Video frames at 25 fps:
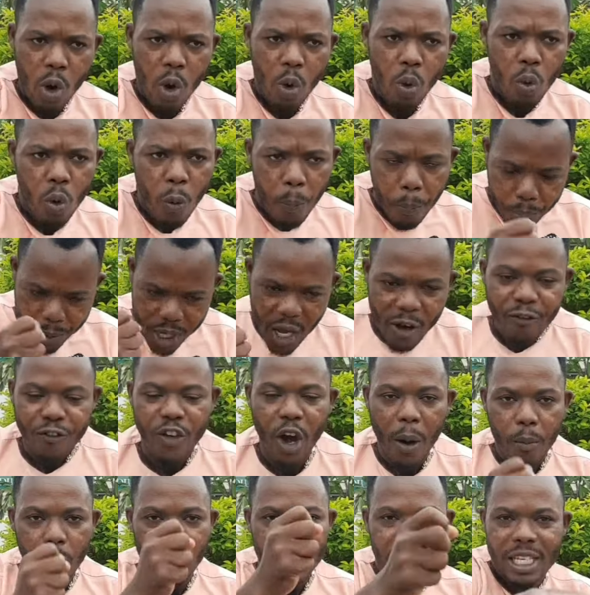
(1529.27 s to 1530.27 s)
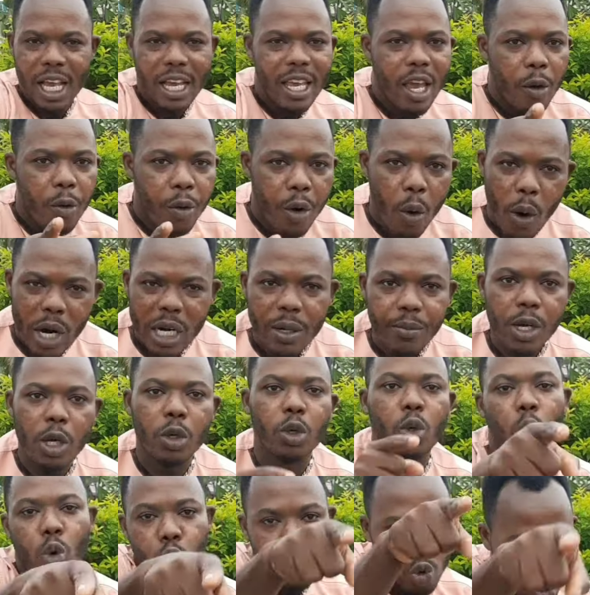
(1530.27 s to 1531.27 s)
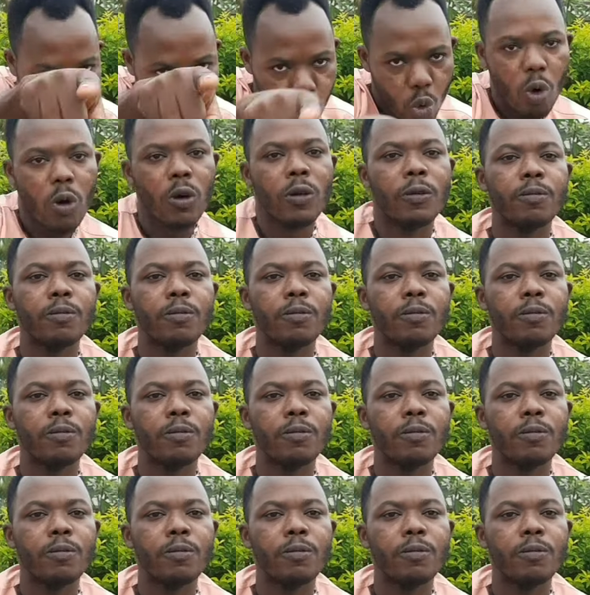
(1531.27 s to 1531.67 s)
UP Flab, one tell you, who are in your show soon.